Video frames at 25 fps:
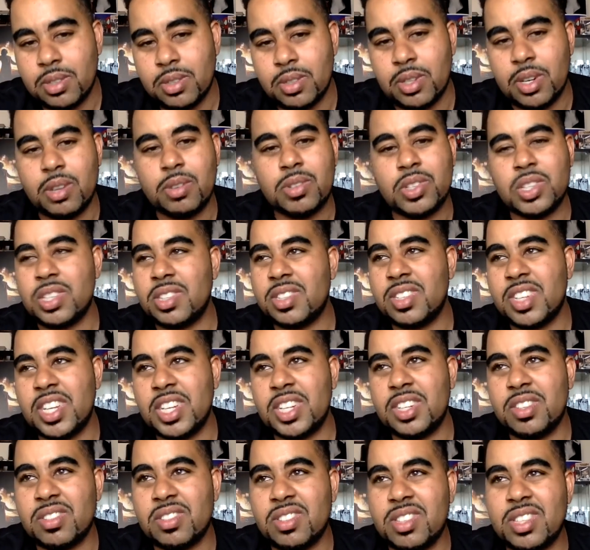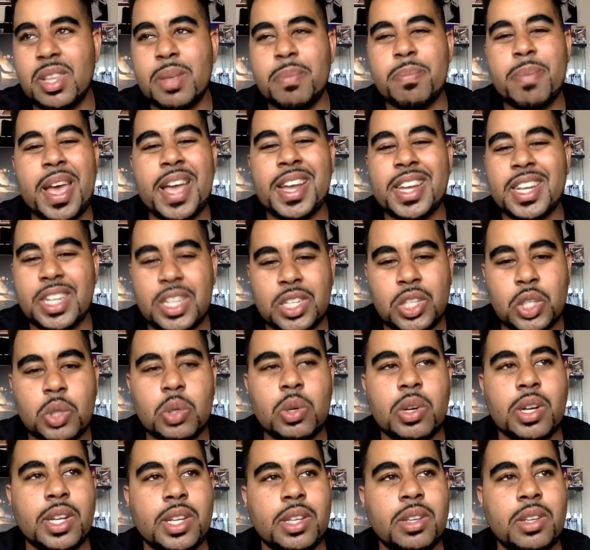You know, just sit back and enjoy.